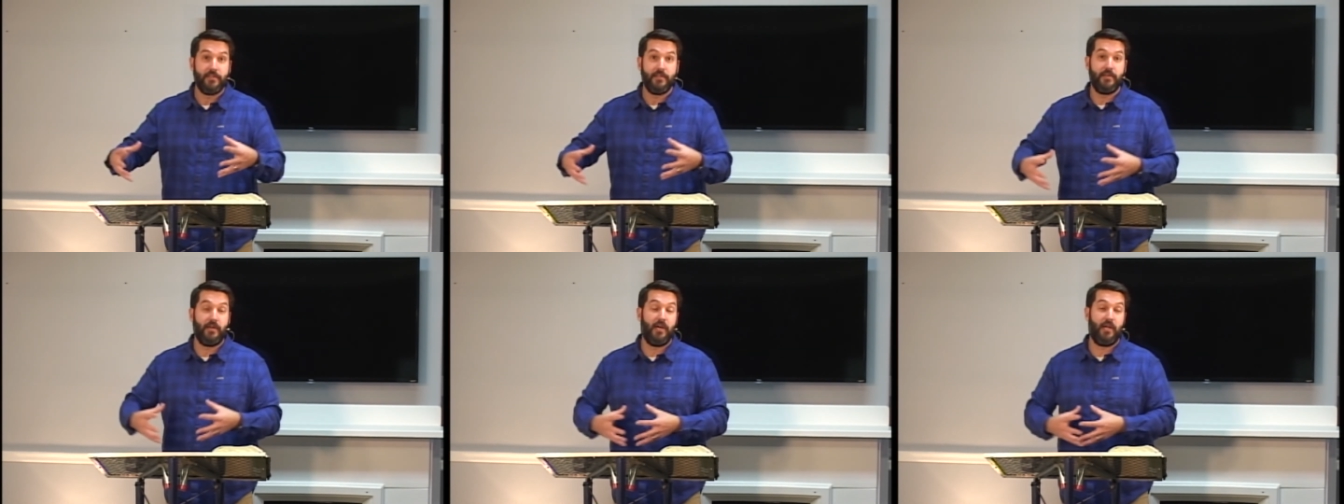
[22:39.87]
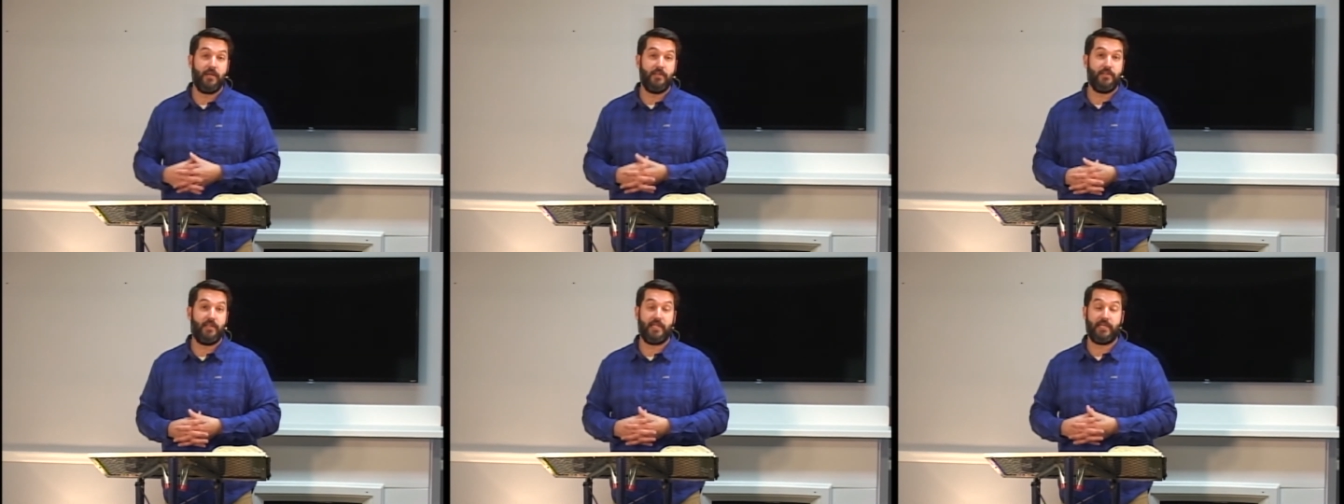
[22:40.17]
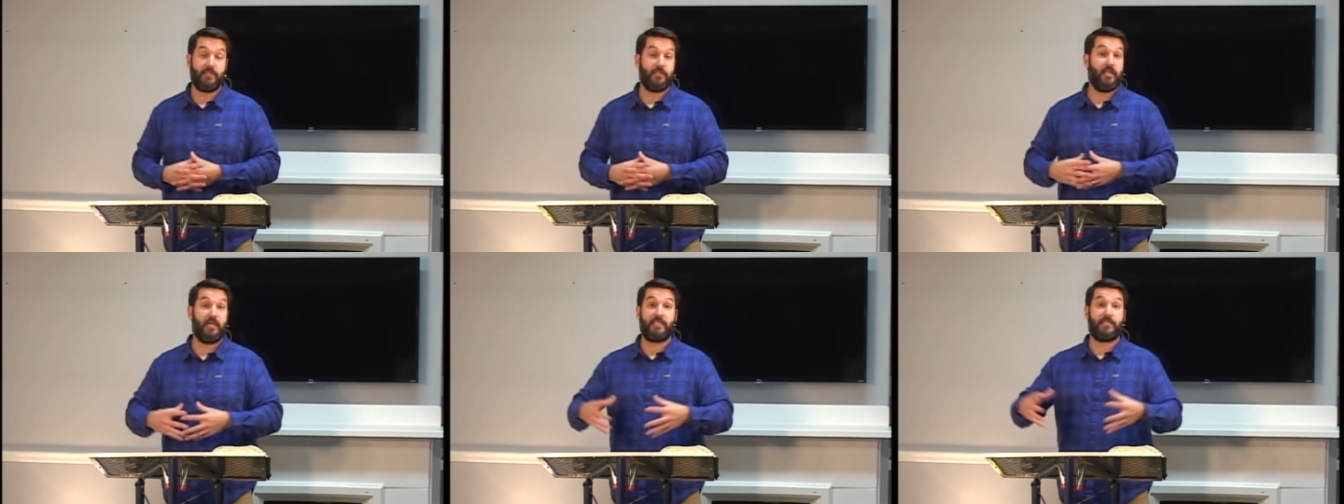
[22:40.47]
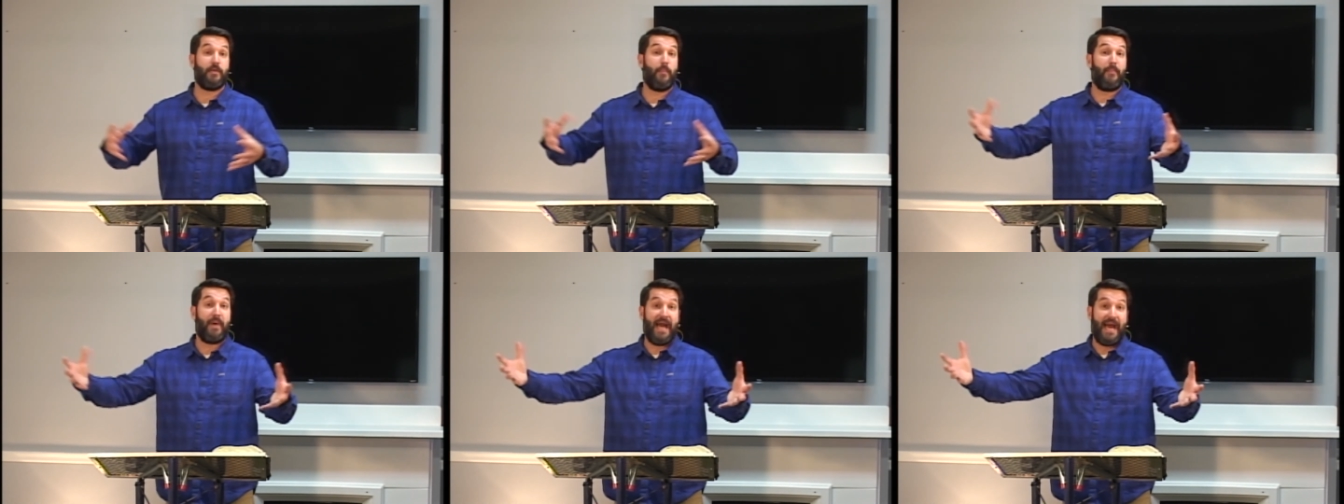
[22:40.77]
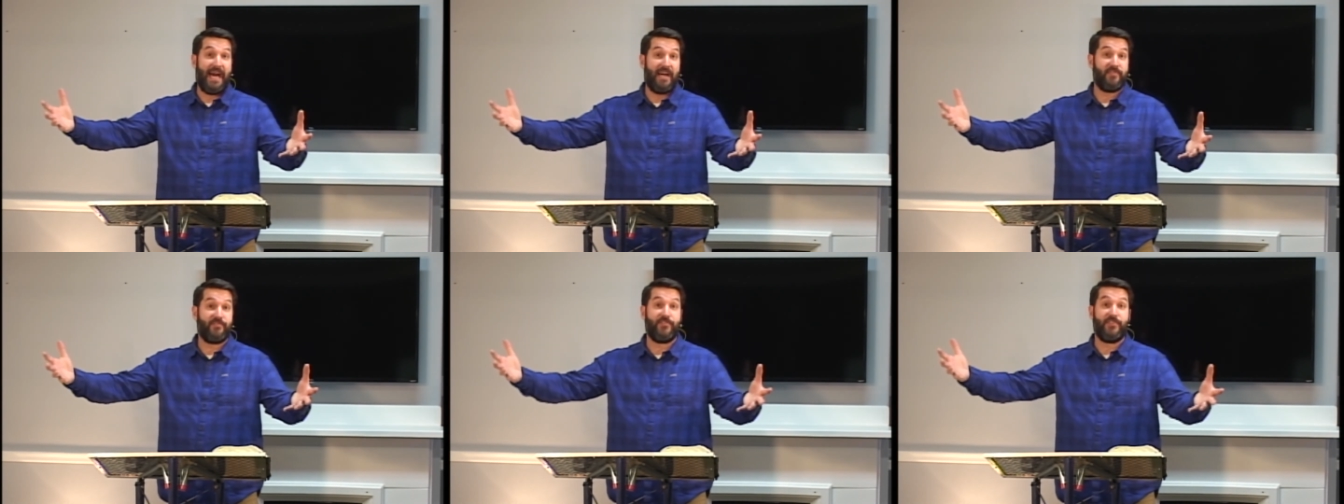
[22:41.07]
Uh, like like the
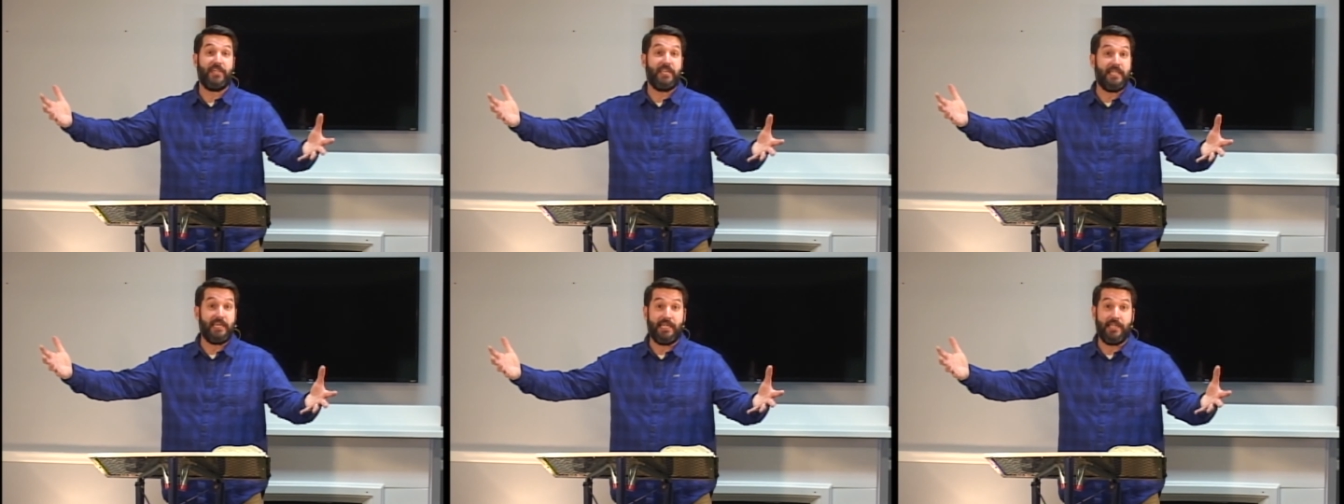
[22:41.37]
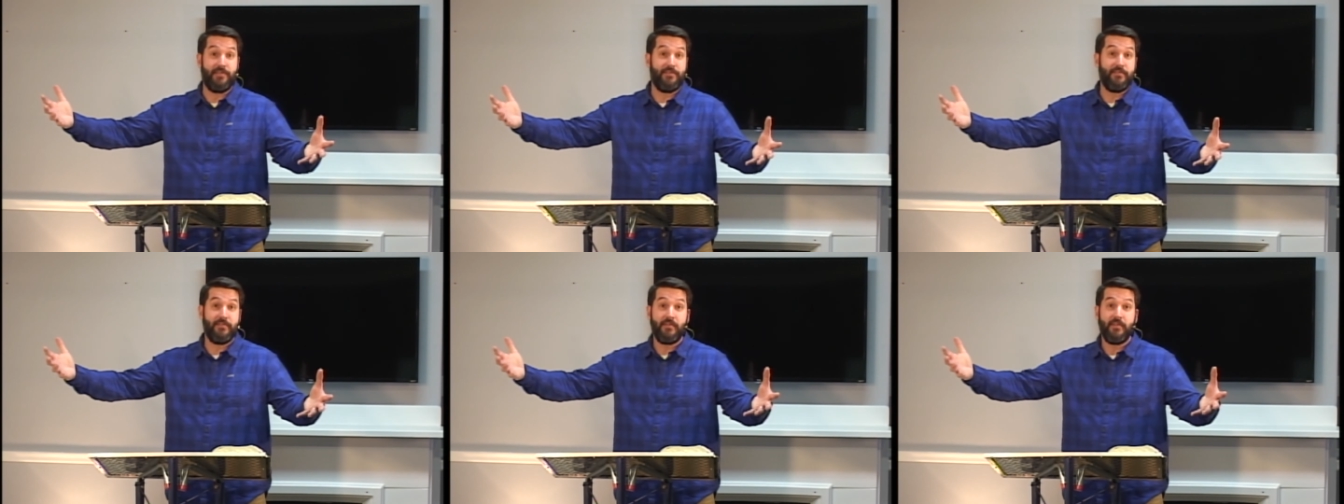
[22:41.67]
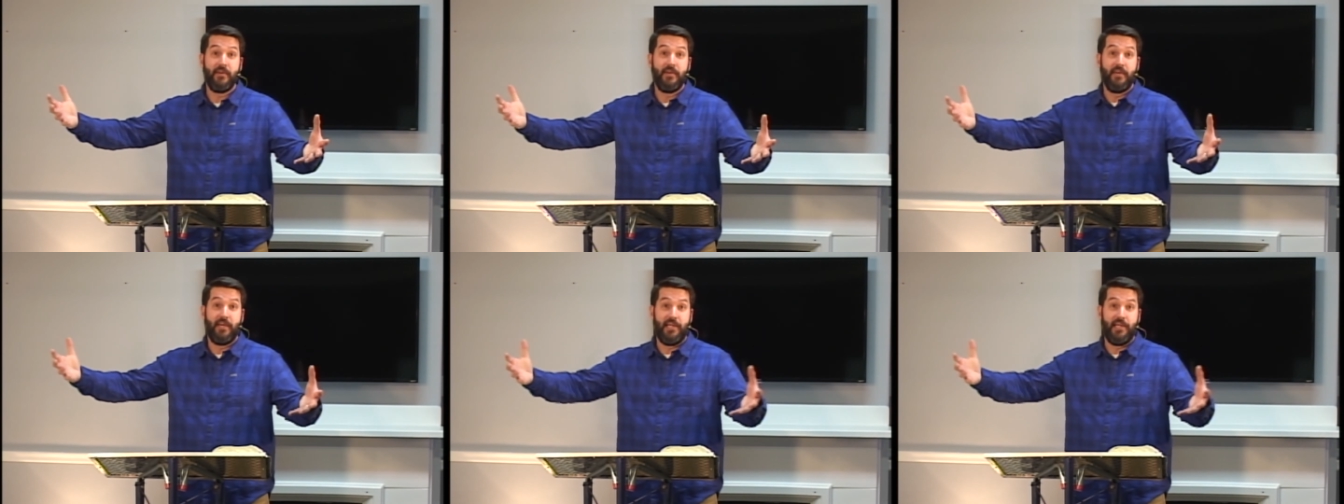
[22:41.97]
path to Eden,